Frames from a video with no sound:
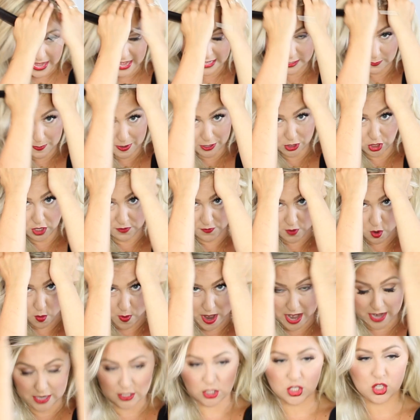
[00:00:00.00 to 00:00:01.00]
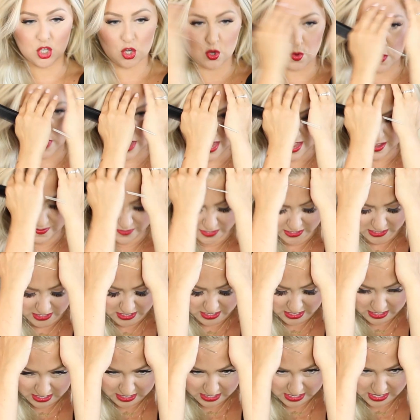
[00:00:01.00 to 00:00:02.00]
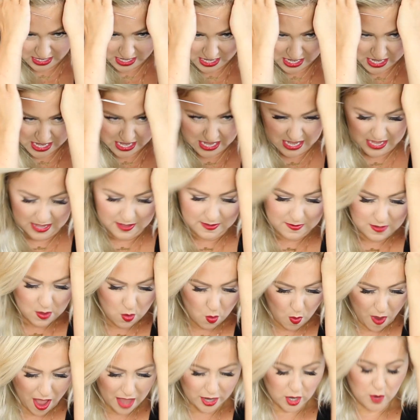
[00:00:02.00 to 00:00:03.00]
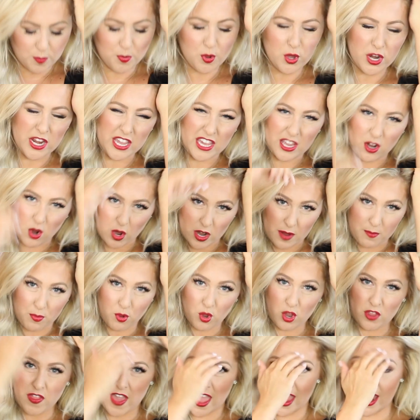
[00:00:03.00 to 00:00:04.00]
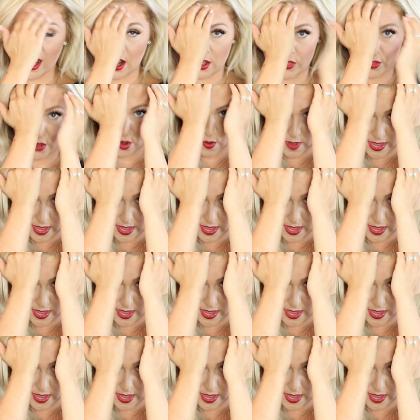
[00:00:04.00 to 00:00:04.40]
Especially if you're wearing 2 weaves, while you're putting it on and pulling that hair through,